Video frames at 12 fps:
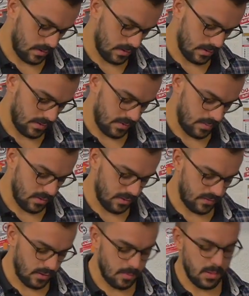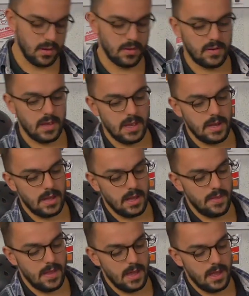So if you put the 4 bolts in
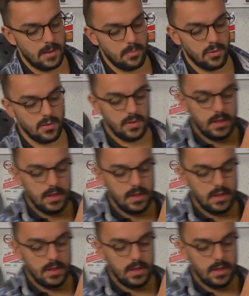and then put